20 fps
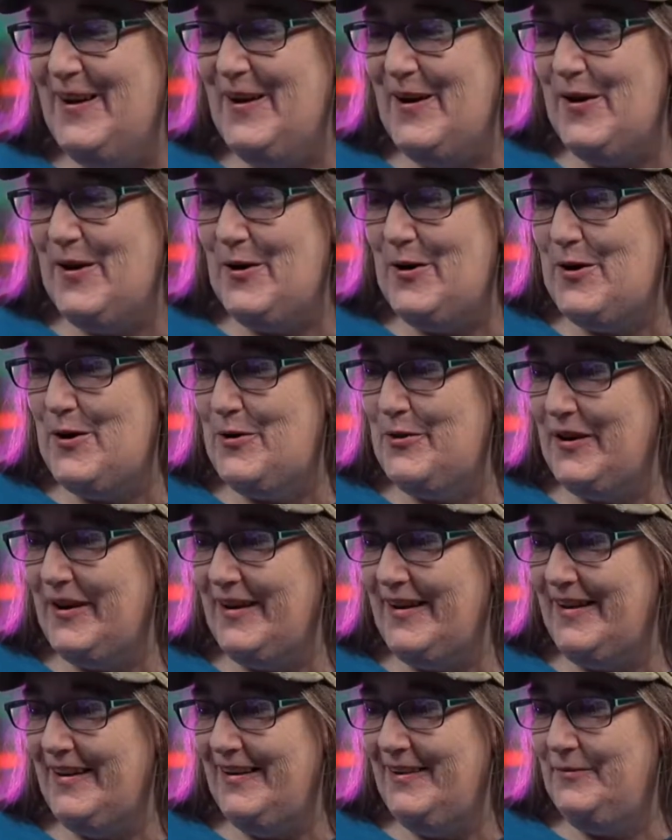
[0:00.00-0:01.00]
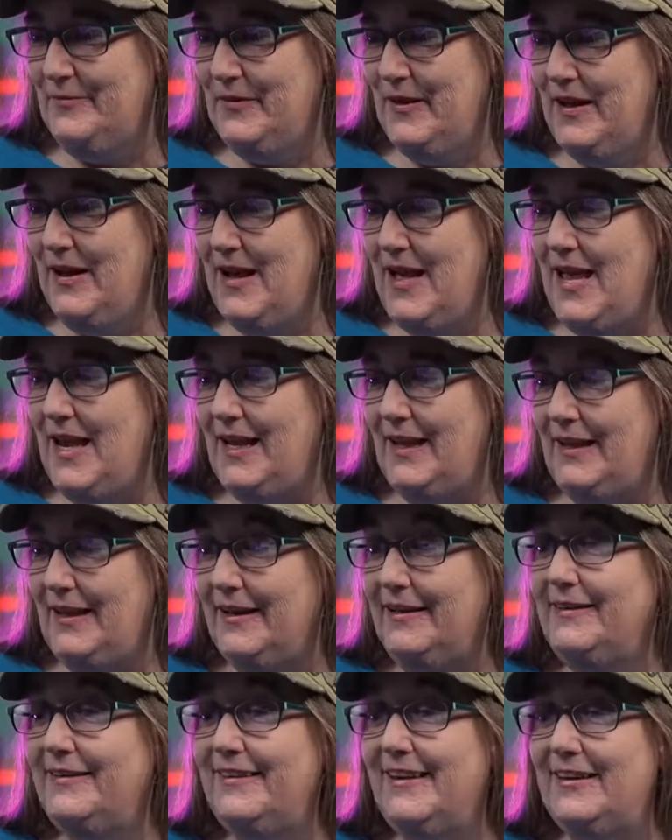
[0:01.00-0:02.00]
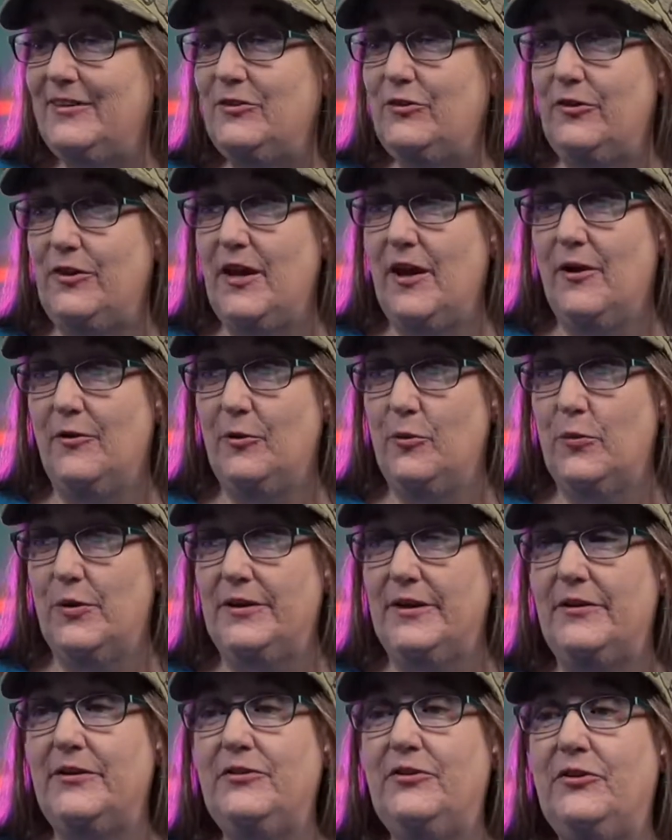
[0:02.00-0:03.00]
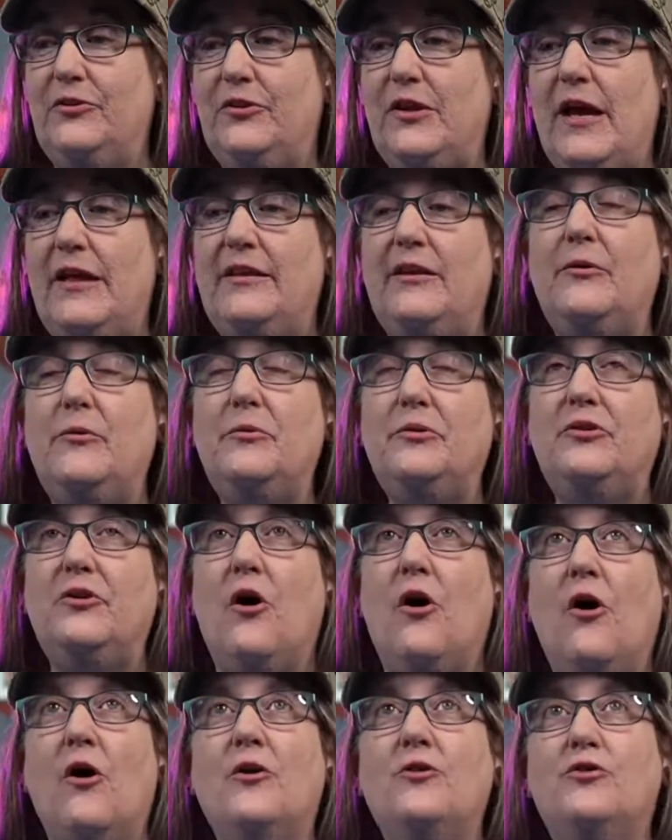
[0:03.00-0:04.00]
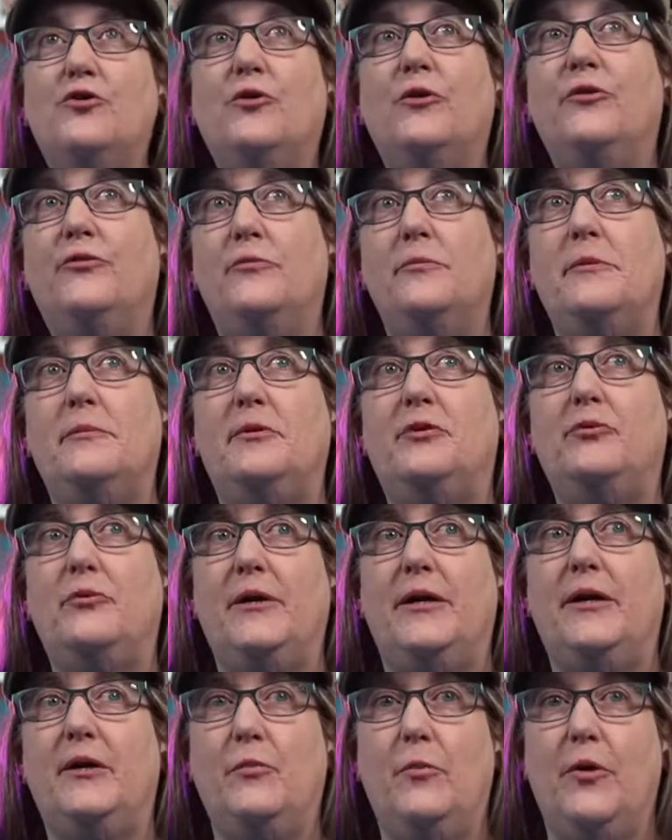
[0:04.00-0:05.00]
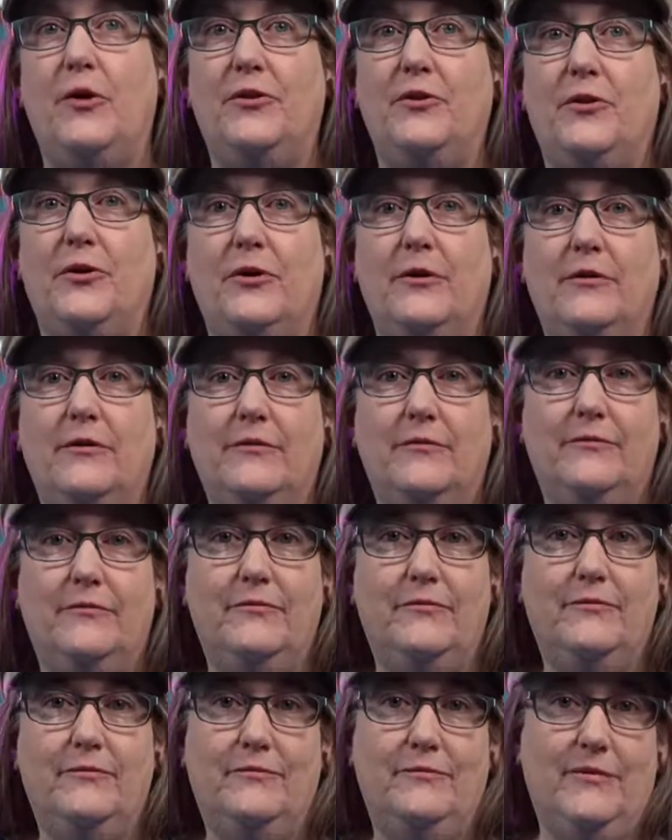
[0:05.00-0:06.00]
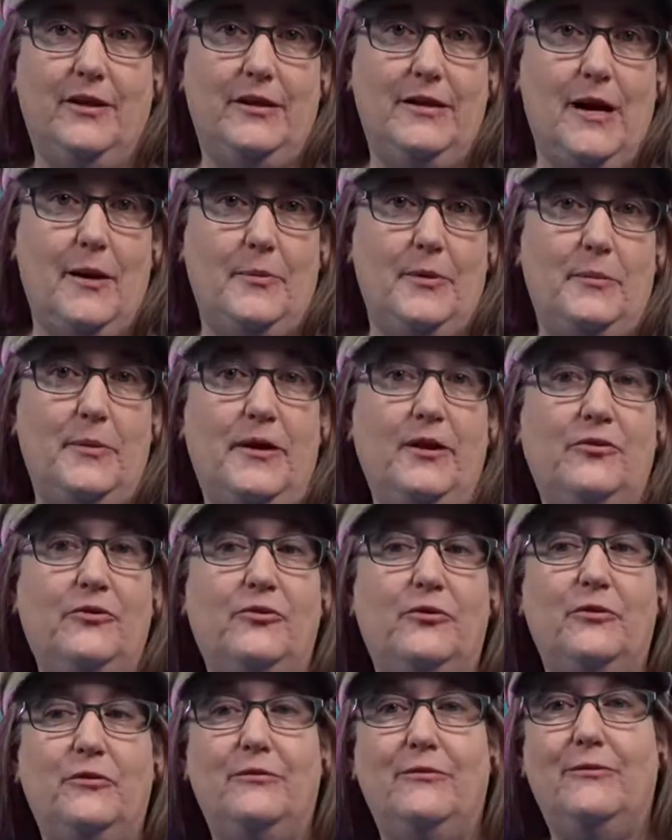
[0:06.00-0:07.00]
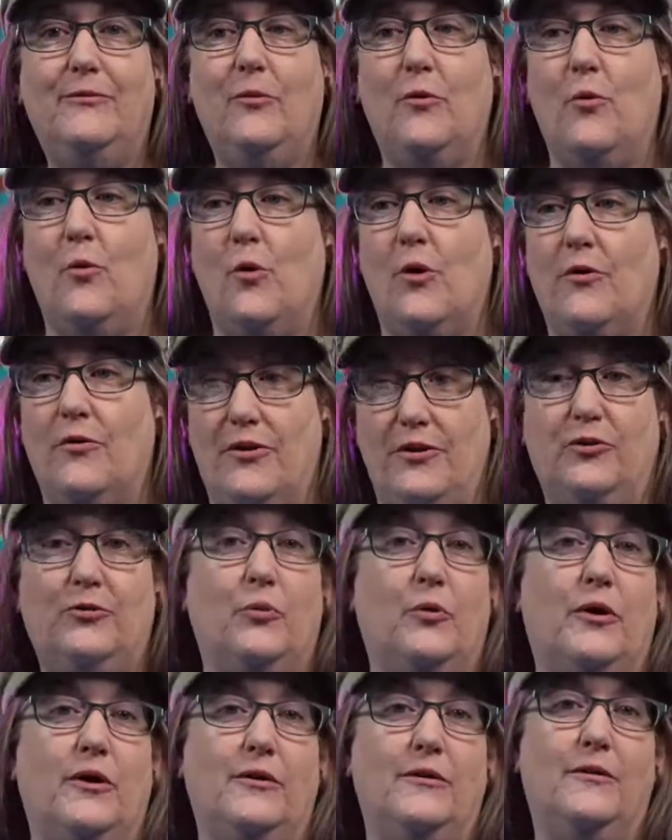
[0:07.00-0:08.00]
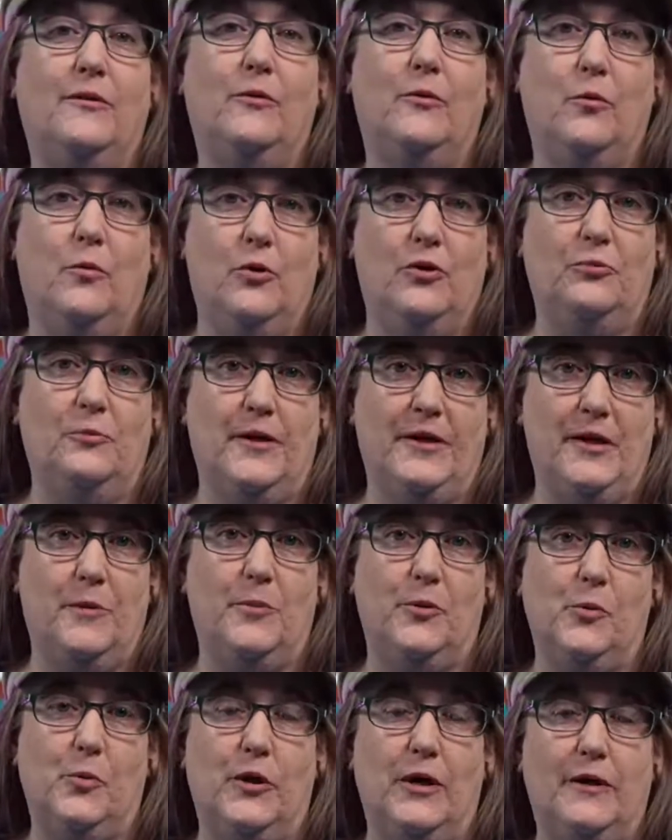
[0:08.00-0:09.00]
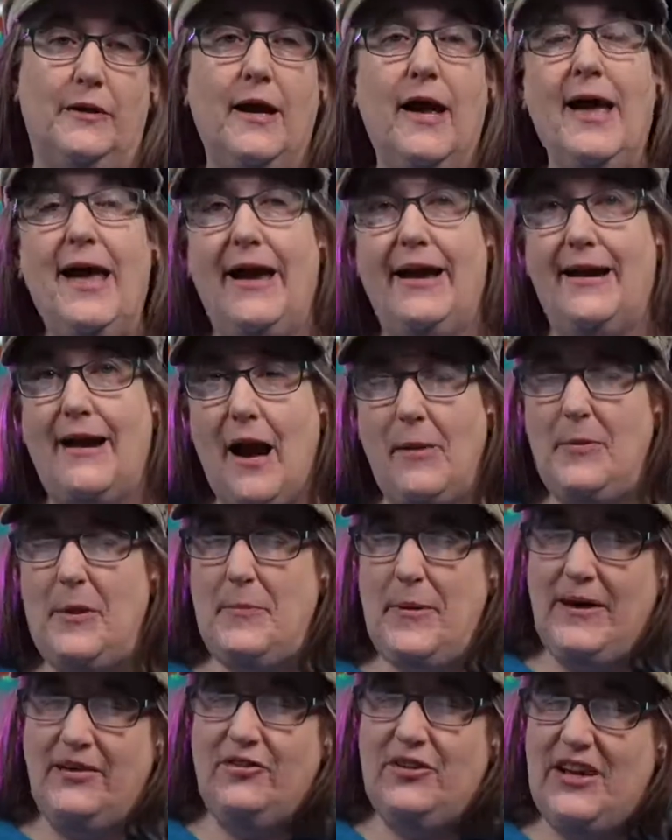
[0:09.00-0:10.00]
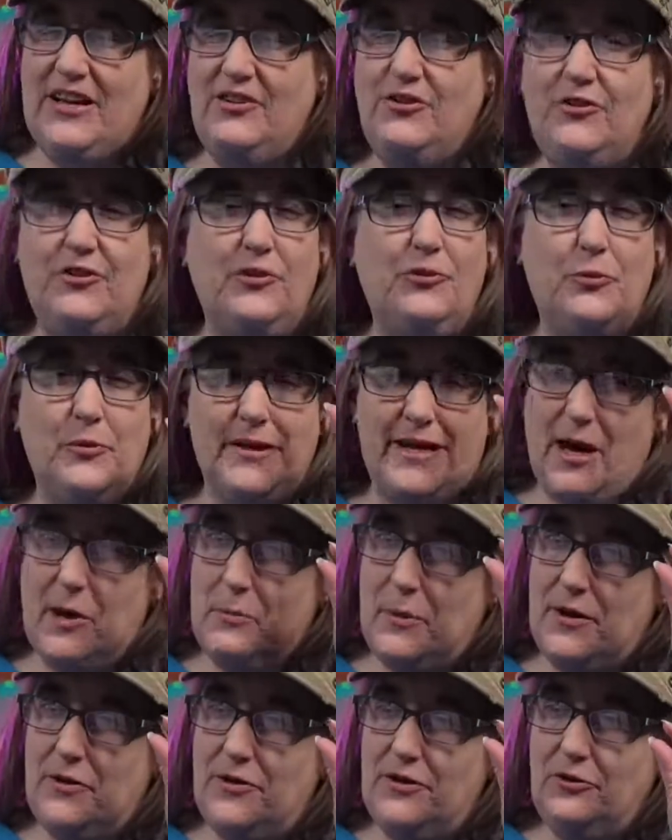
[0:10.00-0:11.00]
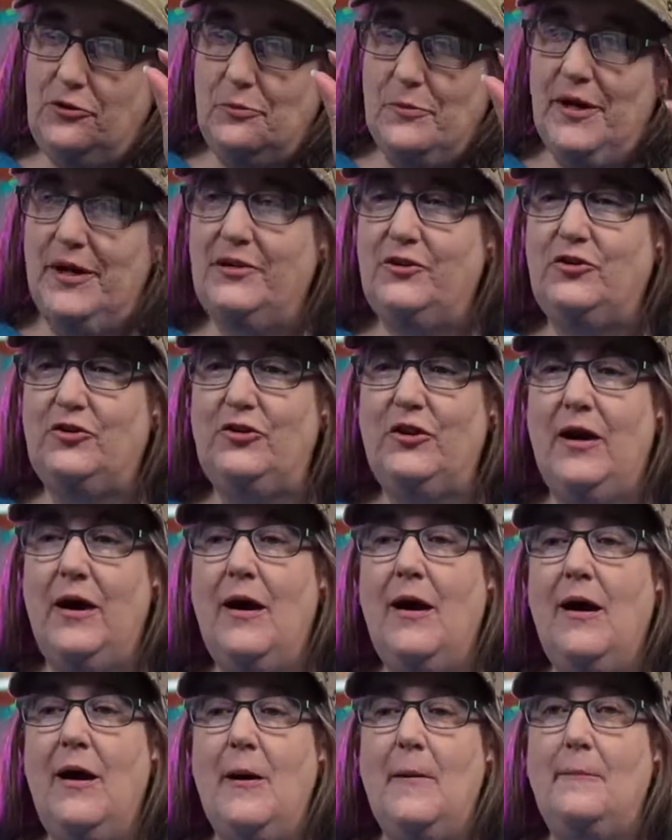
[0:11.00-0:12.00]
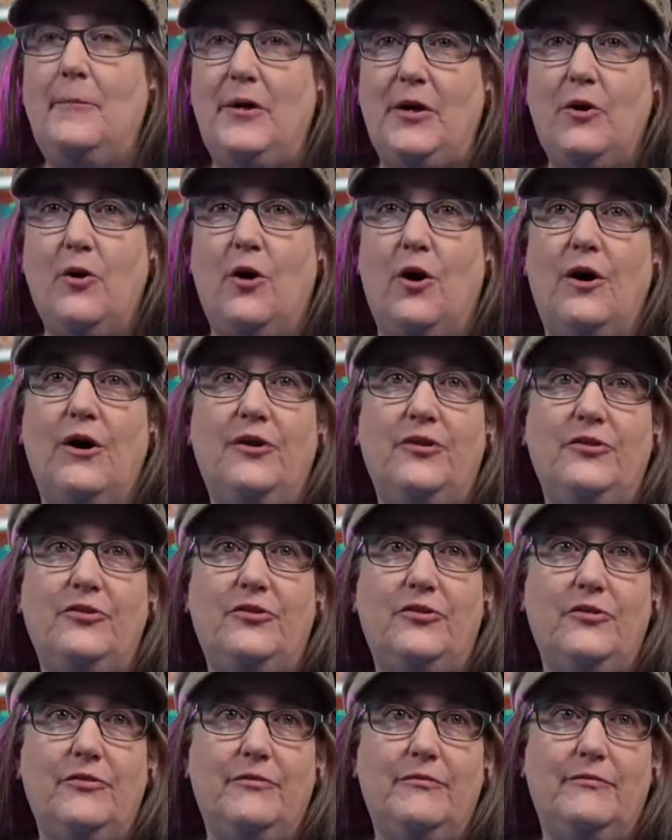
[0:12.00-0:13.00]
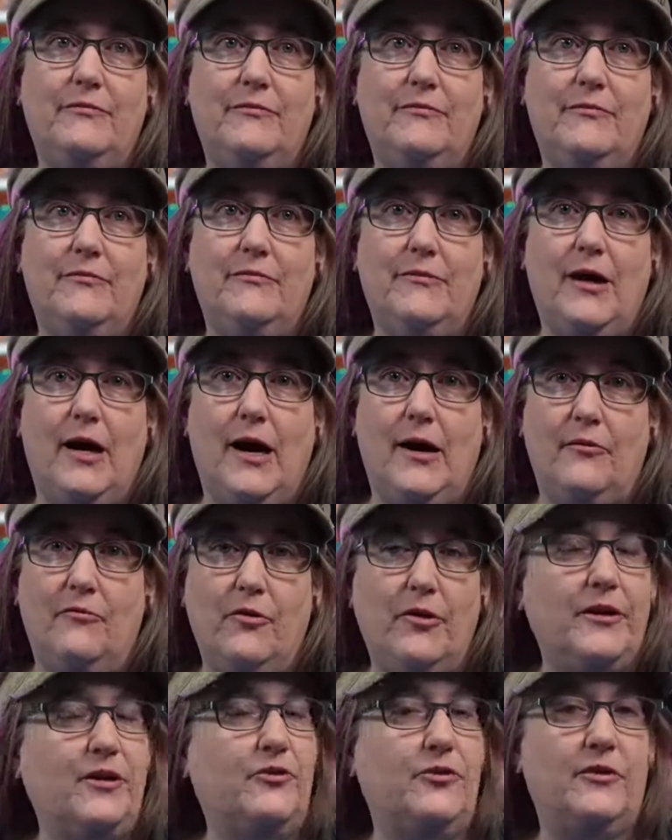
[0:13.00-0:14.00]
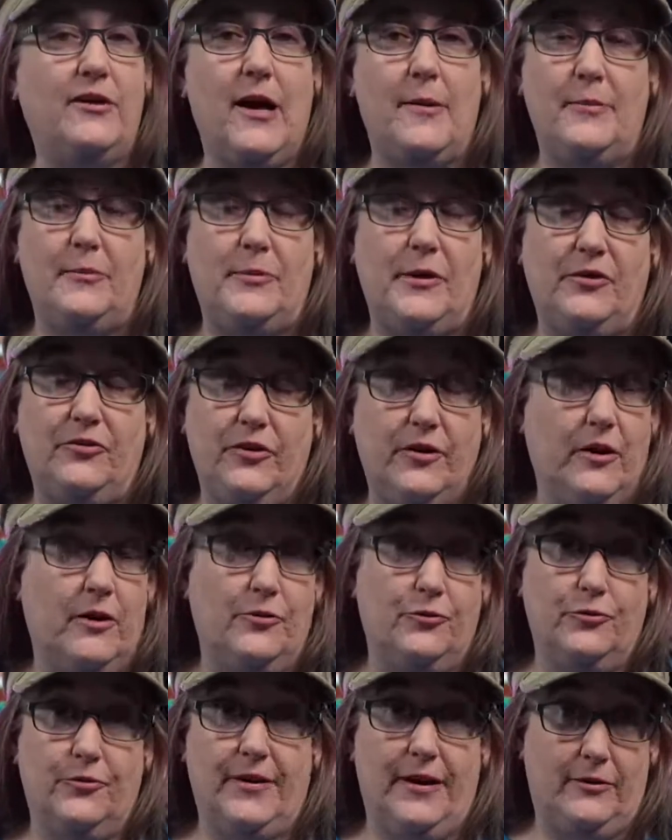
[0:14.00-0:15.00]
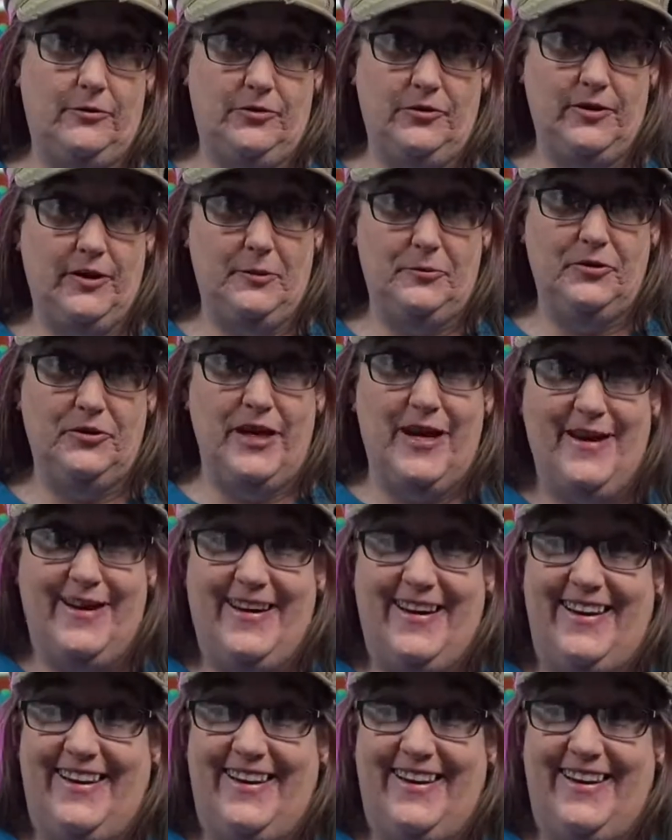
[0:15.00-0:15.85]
Okay, let's get to the other one. Now, it was a hard choice for me between whether the copy paste or this one was my number one. And copy paste edged this one out by this much because I run into the copy paste thing 100,000 times a day.